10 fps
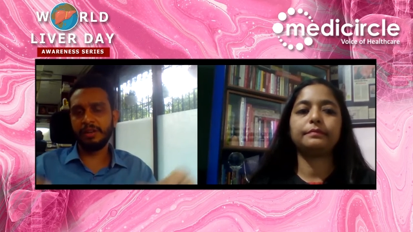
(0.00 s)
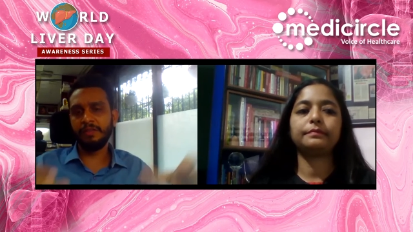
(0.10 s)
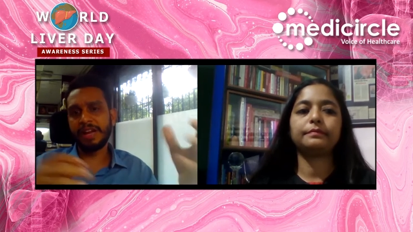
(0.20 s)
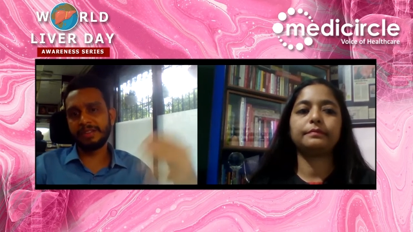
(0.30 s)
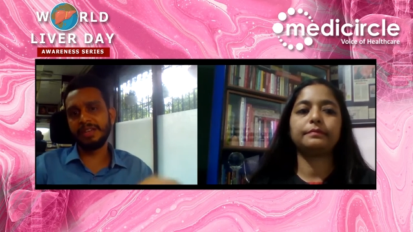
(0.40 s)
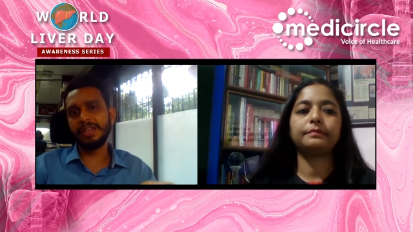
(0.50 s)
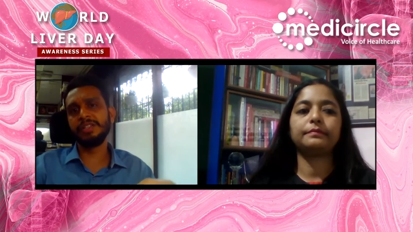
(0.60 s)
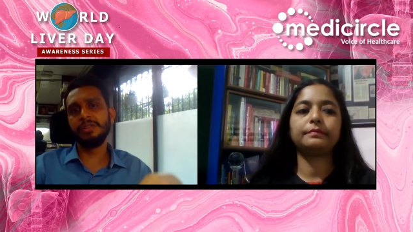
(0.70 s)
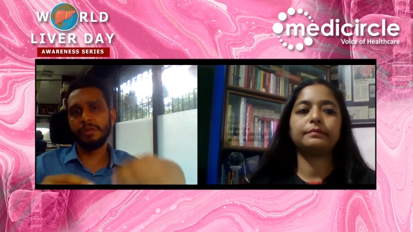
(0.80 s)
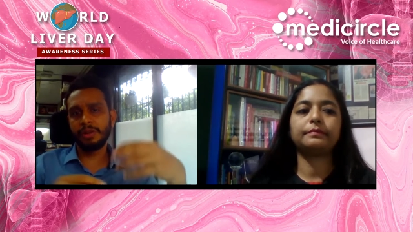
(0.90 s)

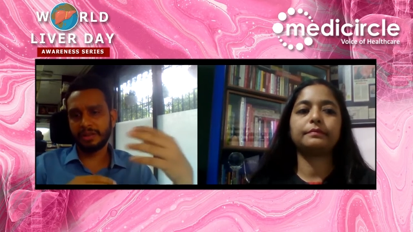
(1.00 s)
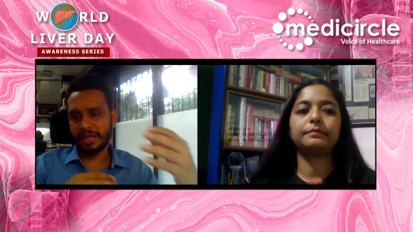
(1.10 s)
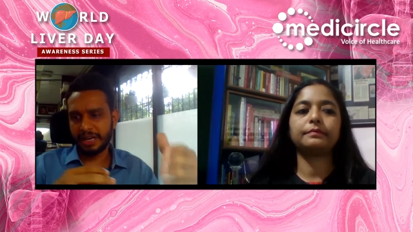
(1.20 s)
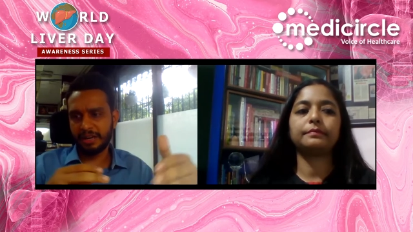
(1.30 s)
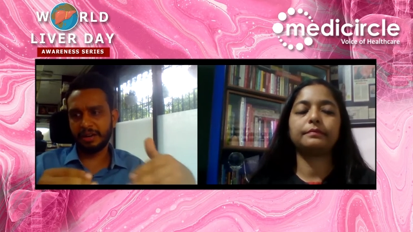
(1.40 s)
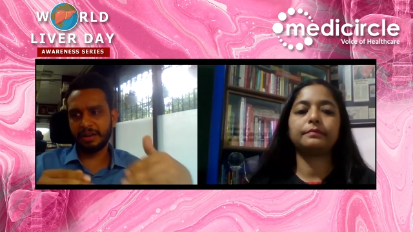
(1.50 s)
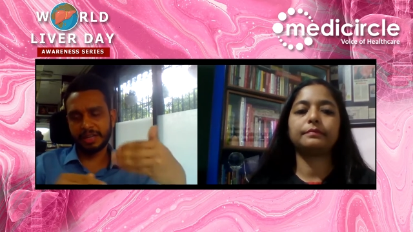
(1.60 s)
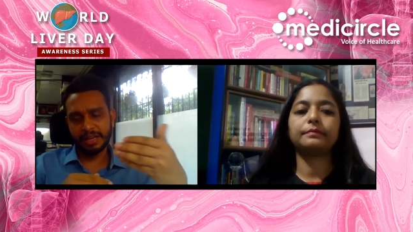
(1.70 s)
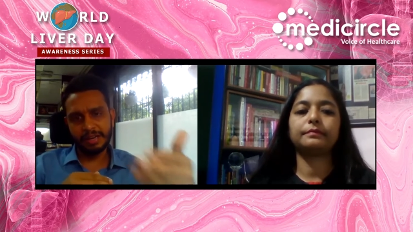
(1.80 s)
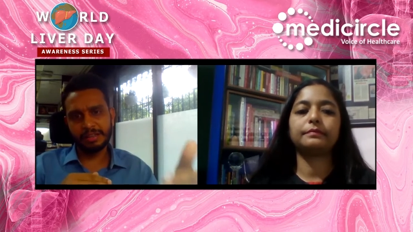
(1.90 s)
Speaker 1: Vaccination or and
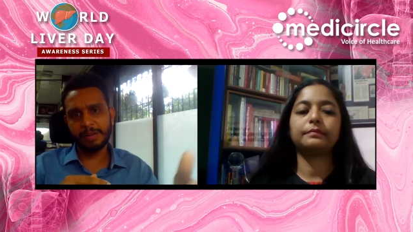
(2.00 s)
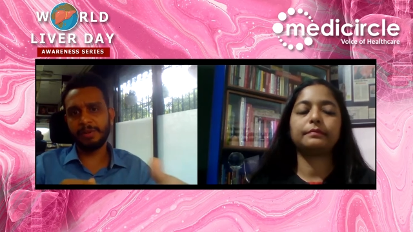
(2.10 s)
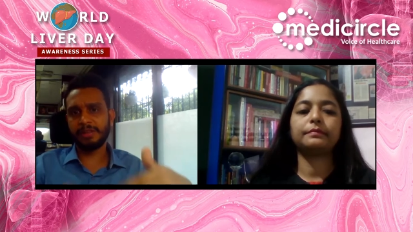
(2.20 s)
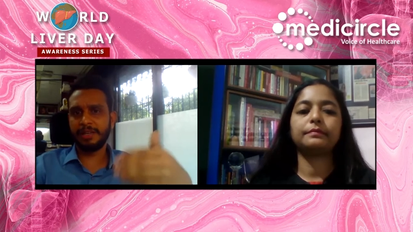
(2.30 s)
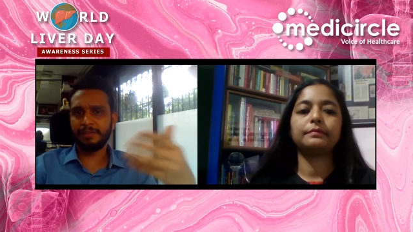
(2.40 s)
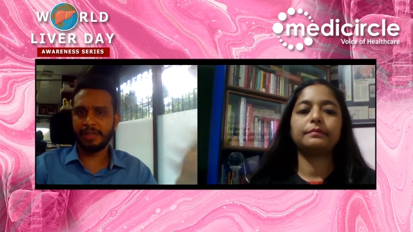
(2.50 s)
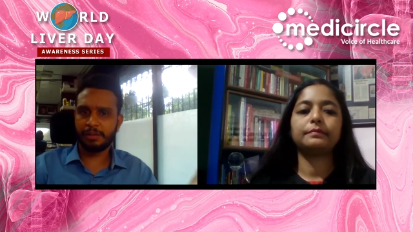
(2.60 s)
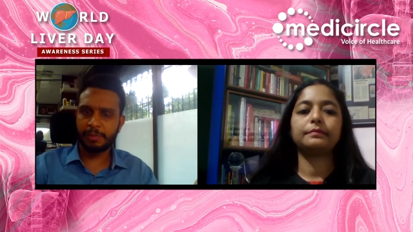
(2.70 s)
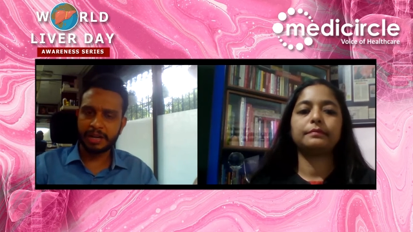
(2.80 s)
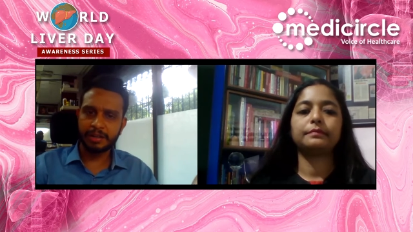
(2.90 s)
second step is safe sex
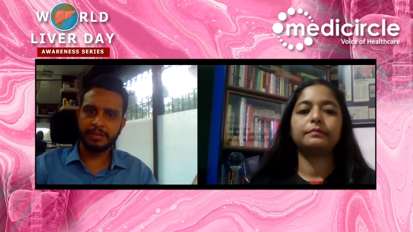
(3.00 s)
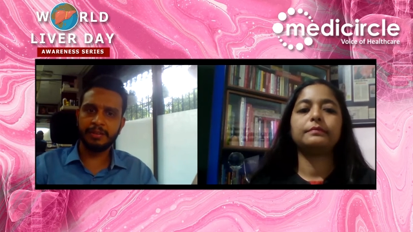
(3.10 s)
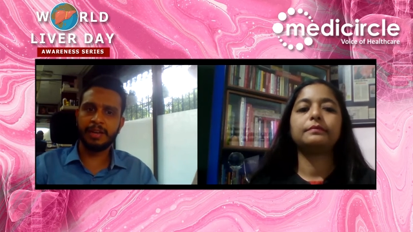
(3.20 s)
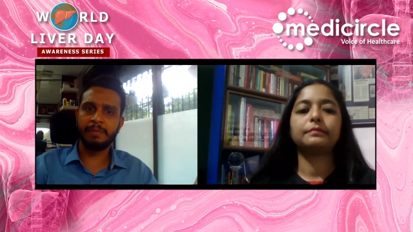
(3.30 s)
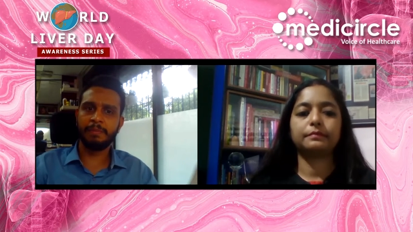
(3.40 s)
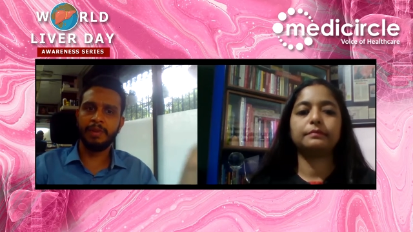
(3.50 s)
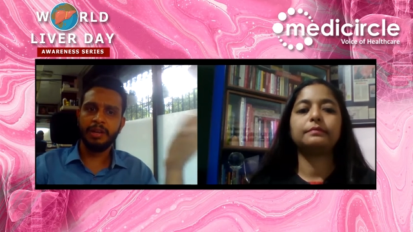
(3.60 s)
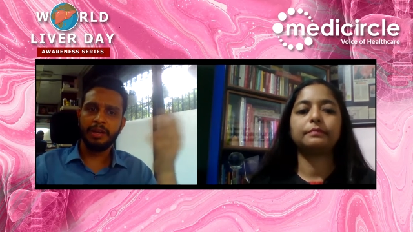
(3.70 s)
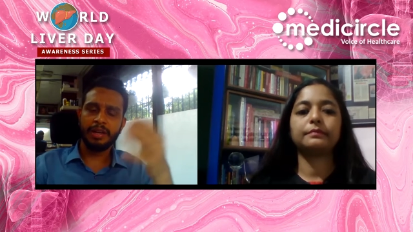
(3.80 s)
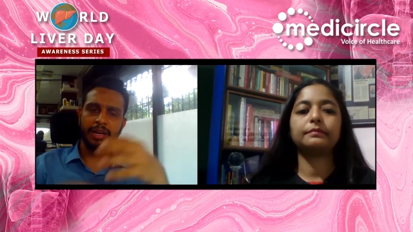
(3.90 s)
practices and
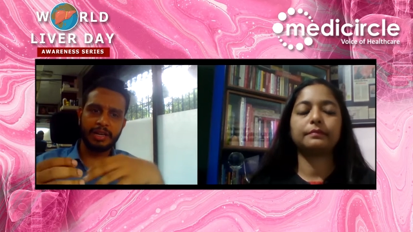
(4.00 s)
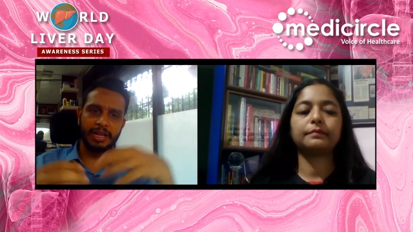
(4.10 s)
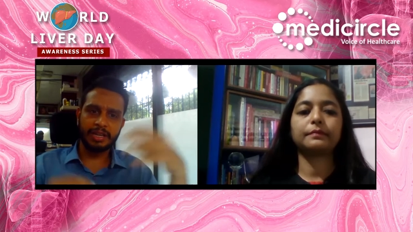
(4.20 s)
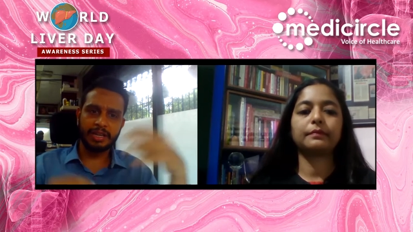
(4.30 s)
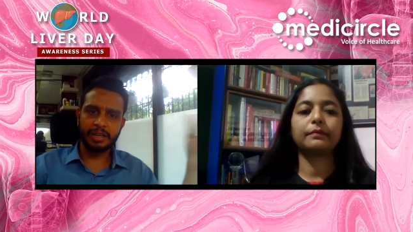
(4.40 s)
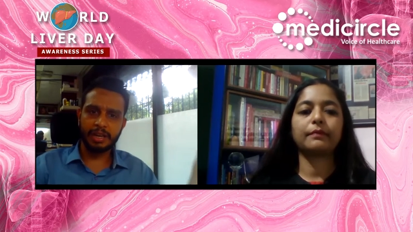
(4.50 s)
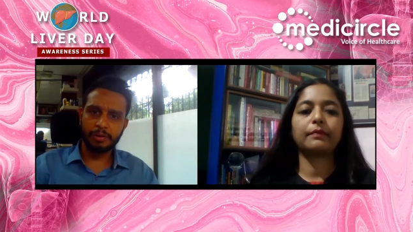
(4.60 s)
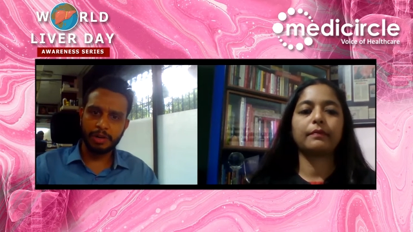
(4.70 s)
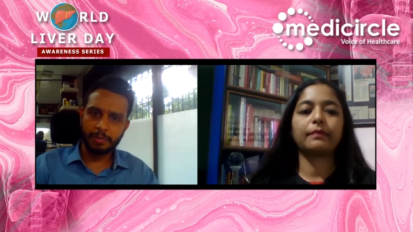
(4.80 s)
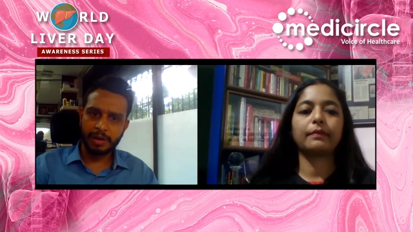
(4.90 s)
and taking care
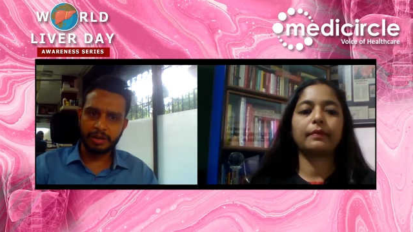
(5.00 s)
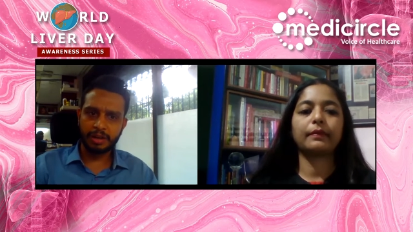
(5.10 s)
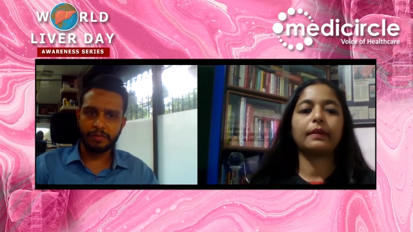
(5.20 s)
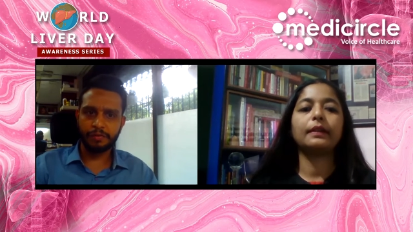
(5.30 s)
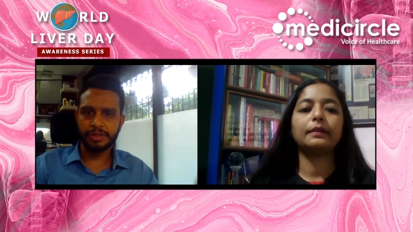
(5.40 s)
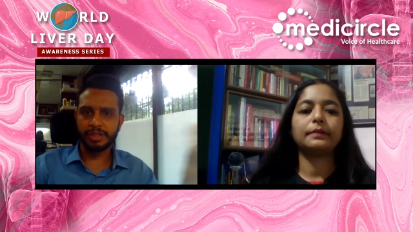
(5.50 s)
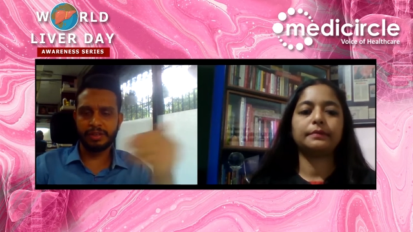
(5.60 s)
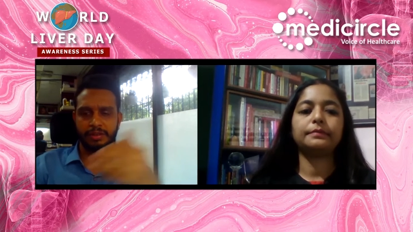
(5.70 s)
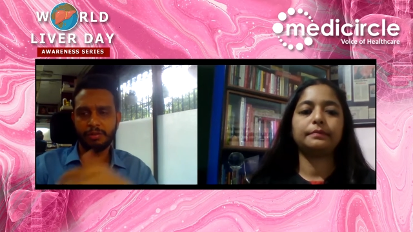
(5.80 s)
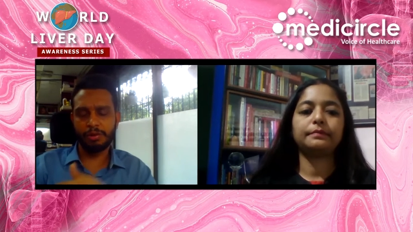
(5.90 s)
during blood transfusions,
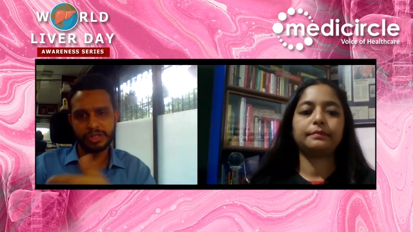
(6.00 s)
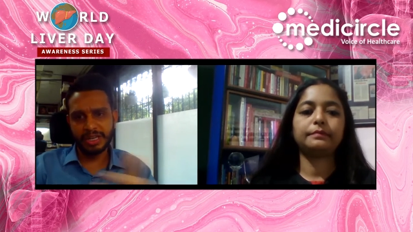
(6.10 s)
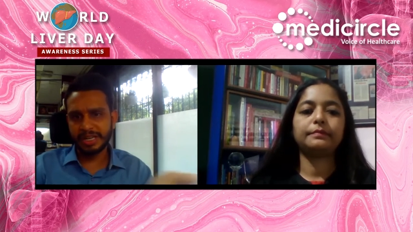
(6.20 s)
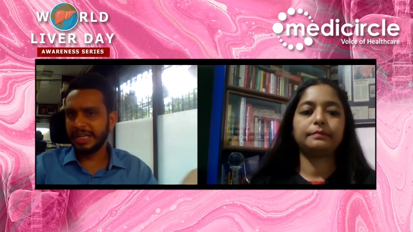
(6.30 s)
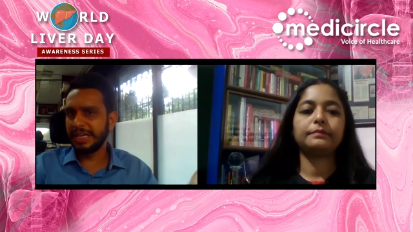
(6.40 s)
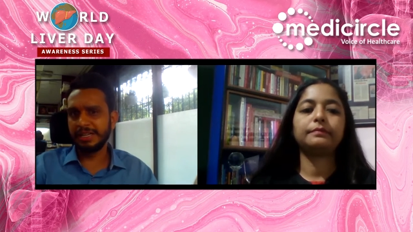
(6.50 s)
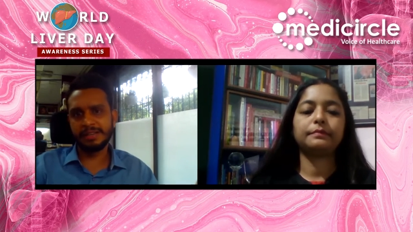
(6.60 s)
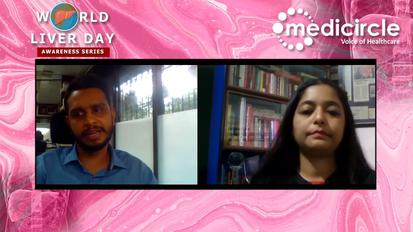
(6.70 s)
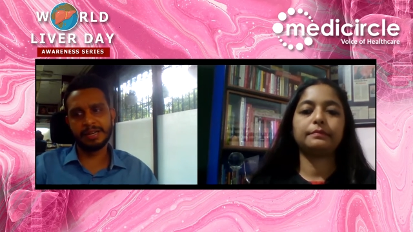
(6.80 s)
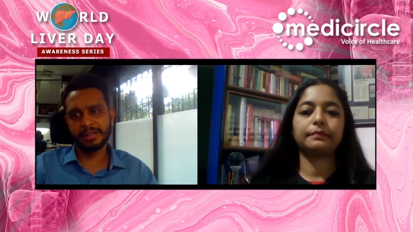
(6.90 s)
not sharing needles,
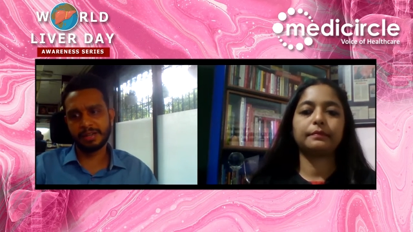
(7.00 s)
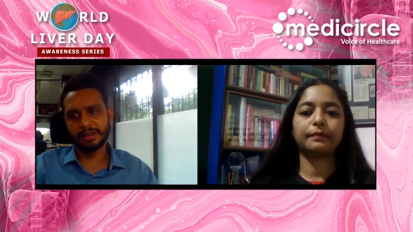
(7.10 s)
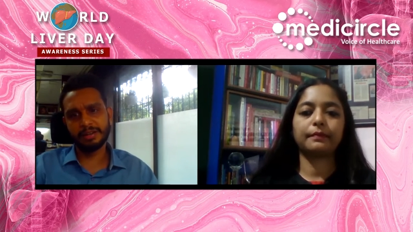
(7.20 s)
etc.